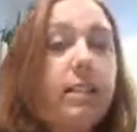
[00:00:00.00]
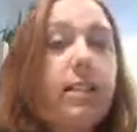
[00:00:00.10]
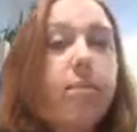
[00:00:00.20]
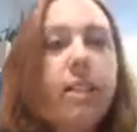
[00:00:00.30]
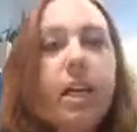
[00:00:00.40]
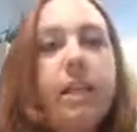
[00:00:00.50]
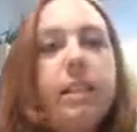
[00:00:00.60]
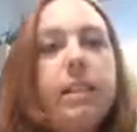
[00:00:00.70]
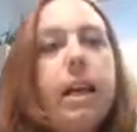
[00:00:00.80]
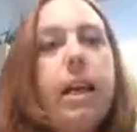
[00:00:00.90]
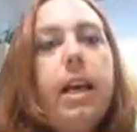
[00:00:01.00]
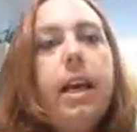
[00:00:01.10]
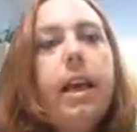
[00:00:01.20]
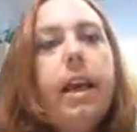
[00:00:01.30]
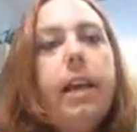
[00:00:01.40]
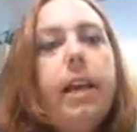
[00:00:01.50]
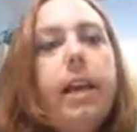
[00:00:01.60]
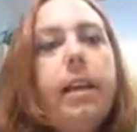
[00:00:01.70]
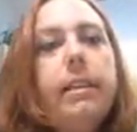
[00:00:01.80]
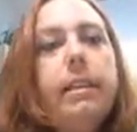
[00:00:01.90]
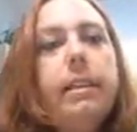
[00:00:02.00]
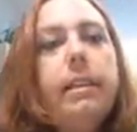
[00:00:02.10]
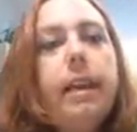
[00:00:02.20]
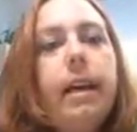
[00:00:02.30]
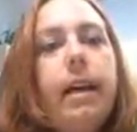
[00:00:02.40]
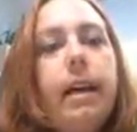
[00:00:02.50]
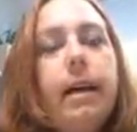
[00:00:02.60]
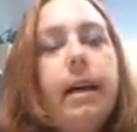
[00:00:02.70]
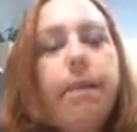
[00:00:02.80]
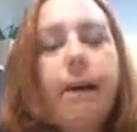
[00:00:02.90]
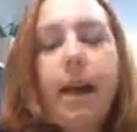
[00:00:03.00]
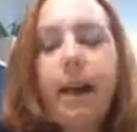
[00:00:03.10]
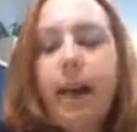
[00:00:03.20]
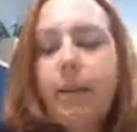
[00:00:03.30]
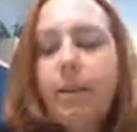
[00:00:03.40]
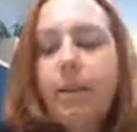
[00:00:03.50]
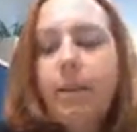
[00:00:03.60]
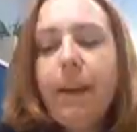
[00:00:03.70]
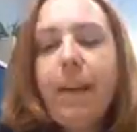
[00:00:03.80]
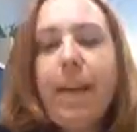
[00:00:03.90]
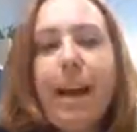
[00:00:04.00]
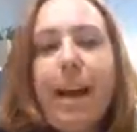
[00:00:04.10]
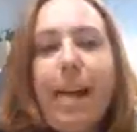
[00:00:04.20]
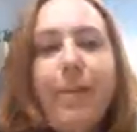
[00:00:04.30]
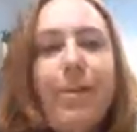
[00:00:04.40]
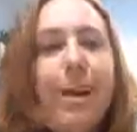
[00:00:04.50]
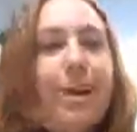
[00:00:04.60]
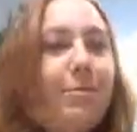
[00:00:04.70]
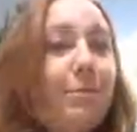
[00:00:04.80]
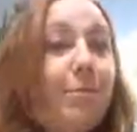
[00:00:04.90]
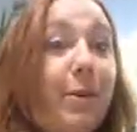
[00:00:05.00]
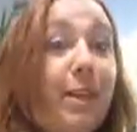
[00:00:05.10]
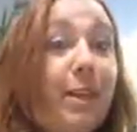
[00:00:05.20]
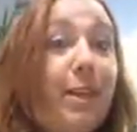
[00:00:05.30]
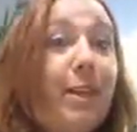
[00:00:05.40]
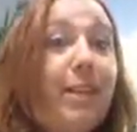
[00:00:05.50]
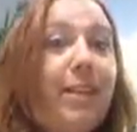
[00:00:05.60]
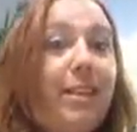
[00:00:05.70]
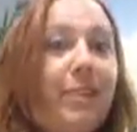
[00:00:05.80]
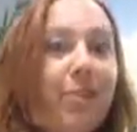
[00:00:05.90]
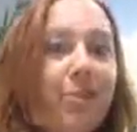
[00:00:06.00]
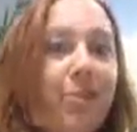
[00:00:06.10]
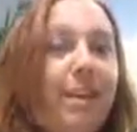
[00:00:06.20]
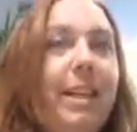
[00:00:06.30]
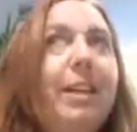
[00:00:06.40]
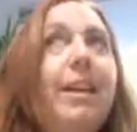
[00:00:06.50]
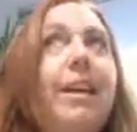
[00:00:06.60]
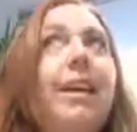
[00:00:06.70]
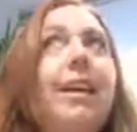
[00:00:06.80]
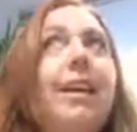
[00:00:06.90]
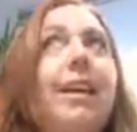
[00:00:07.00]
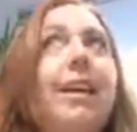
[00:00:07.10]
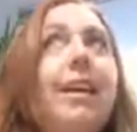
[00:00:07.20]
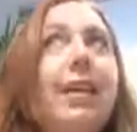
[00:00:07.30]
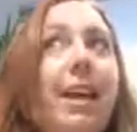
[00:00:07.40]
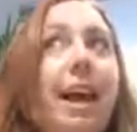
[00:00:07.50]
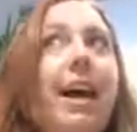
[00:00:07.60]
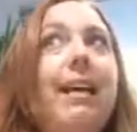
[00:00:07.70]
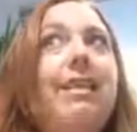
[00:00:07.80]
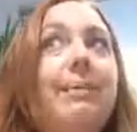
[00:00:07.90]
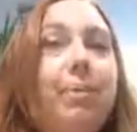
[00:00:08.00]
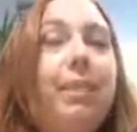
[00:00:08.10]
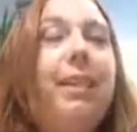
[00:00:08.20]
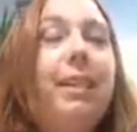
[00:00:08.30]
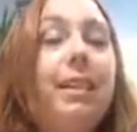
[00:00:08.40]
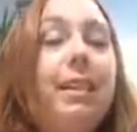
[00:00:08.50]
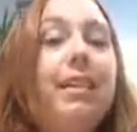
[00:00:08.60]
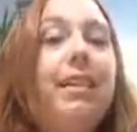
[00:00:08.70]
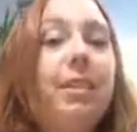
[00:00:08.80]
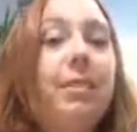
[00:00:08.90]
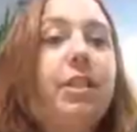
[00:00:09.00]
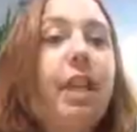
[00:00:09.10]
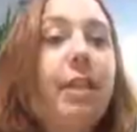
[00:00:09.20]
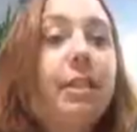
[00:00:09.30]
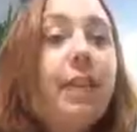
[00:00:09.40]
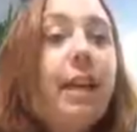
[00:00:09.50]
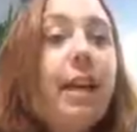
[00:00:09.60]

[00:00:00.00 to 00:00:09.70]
subject, and I came to find out I really enjoyed that particular subject.